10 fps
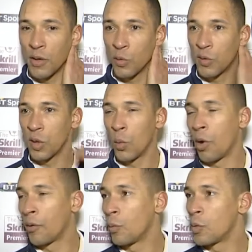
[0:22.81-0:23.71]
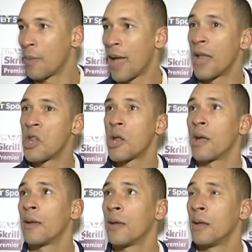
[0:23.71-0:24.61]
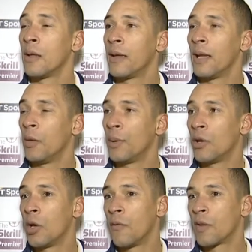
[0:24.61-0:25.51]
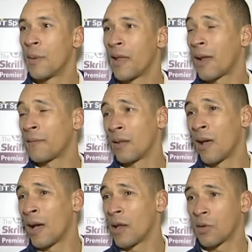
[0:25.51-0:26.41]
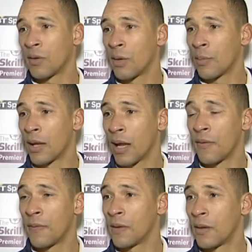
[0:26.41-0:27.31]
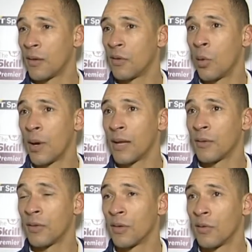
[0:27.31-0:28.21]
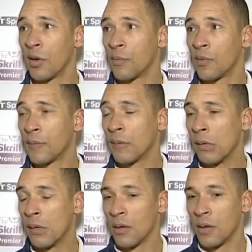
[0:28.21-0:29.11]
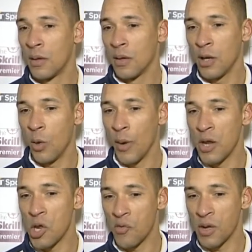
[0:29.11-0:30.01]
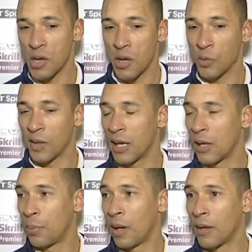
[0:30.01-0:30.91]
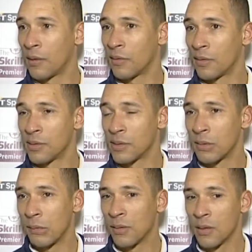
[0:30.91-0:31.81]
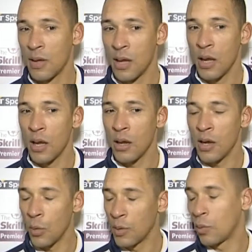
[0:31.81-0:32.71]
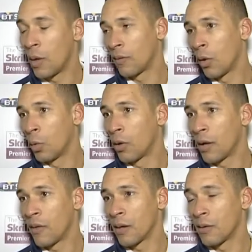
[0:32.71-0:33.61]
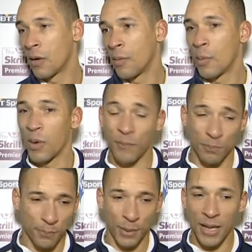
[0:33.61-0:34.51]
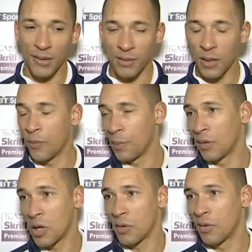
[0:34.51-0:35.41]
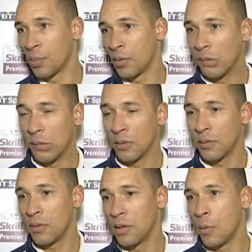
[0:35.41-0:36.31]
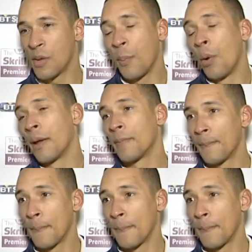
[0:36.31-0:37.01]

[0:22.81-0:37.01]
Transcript: 2-1, we were a bit edgy, a little bit nervous. But after that, it just seemed like everything started to go against us in terms of, injuries. To key players, and we did well to hold on at the end. You know what I mean? We have players in different positions, but it's a point.